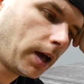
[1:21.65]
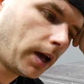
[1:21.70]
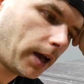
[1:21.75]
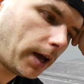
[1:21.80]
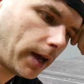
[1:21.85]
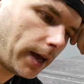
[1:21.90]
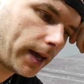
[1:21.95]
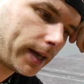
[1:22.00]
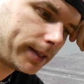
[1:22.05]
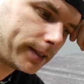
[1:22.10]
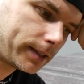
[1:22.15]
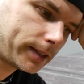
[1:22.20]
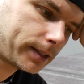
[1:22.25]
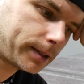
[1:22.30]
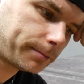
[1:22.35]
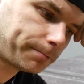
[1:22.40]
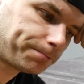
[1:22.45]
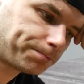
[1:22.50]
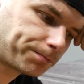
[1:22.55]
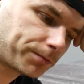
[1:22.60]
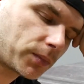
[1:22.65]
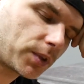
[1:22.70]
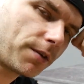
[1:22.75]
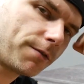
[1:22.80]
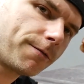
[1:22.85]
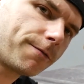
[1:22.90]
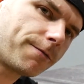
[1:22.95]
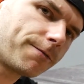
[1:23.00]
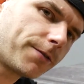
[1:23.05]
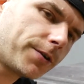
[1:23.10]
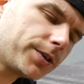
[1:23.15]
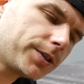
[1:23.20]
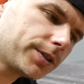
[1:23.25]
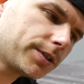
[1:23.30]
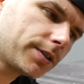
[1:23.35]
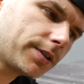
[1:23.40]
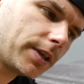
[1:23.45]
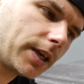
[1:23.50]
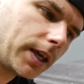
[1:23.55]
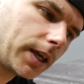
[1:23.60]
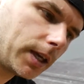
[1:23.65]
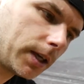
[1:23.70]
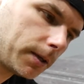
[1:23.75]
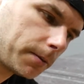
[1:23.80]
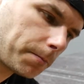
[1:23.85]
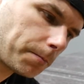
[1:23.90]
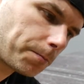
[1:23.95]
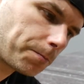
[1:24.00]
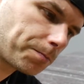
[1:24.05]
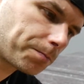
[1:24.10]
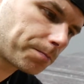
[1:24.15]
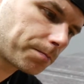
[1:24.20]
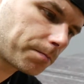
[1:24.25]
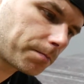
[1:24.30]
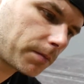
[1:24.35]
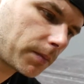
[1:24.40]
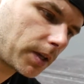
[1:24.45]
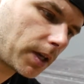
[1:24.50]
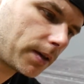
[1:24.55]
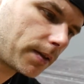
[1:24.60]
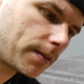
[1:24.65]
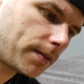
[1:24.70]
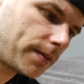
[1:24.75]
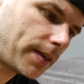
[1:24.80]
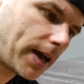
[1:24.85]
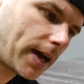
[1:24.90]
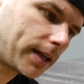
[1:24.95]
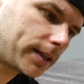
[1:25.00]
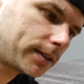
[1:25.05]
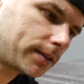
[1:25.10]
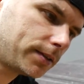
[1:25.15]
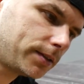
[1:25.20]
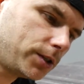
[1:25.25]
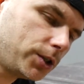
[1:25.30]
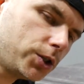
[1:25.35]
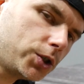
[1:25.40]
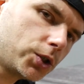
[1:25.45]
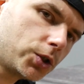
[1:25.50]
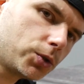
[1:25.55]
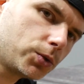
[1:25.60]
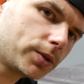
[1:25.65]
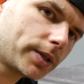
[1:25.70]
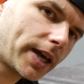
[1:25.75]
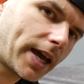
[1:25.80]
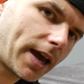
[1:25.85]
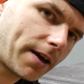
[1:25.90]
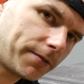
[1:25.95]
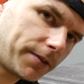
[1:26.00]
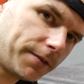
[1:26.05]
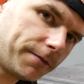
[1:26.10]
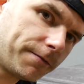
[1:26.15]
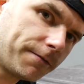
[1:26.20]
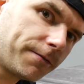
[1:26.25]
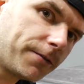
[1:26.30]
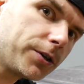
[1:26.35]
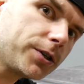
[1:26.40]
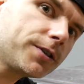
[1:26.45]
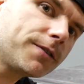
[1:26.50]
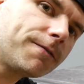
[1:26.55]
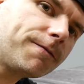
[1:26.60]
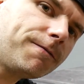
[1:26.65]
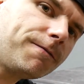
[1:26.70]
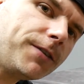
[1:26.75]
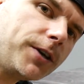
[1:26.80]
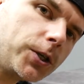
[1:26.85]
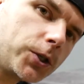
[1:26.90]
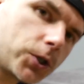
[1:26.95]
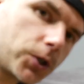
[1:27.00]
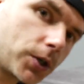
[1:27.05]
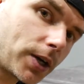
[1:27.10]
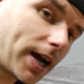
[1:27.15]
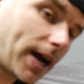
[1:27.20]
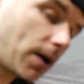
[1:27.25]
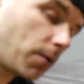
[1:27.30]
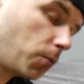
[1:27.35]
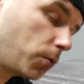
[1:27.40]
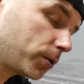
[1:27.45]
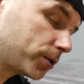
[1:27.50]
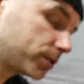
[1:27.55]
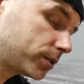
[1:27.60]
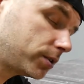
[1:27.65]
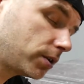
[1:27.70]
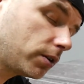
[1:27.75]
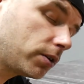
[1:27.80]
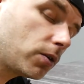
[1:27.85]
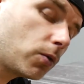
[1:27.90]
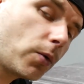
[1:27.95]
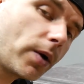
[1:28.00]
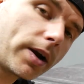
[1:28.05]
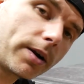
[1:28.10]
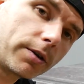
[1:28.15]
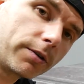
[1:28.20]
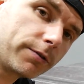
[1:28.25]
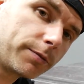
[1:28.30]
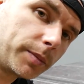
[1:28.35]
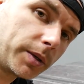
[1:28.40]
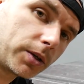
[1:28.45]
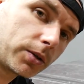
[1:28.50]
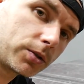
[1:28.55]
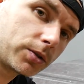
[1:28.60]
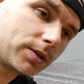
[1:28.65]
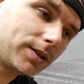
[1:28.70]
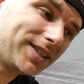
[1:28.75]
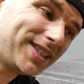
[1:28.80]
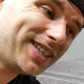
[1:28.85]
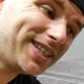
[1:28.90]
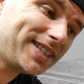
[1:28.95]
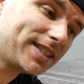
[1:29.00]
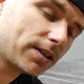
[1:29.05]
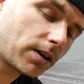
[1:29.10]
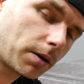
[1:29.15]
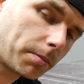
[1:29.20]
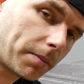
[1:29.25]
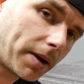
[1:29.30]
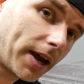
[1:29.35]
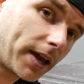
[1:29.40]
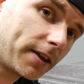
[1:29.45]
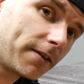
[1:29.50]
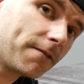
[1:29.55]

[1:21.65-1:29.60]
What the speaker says: And the first thing that these shoes have, the first feature I was not aware of, because these are my